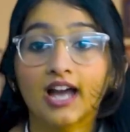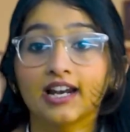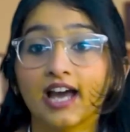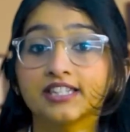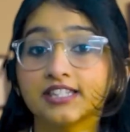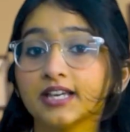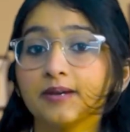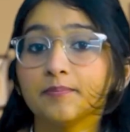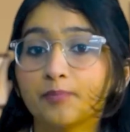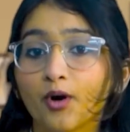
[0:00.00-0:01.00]
highlights the
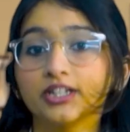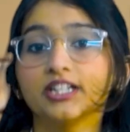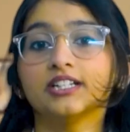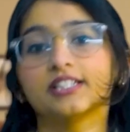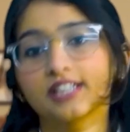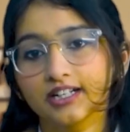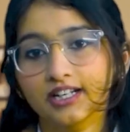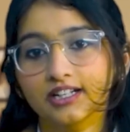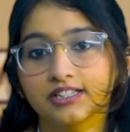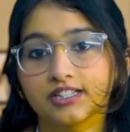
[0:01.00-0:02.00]
important
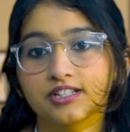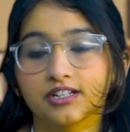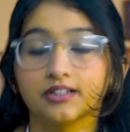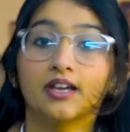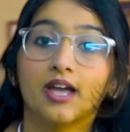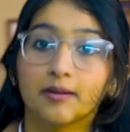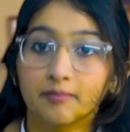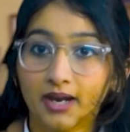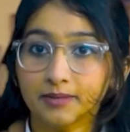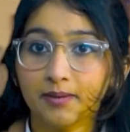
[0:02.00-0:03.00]
dissenting decision
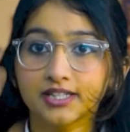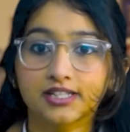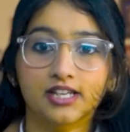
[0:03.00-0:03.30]
made by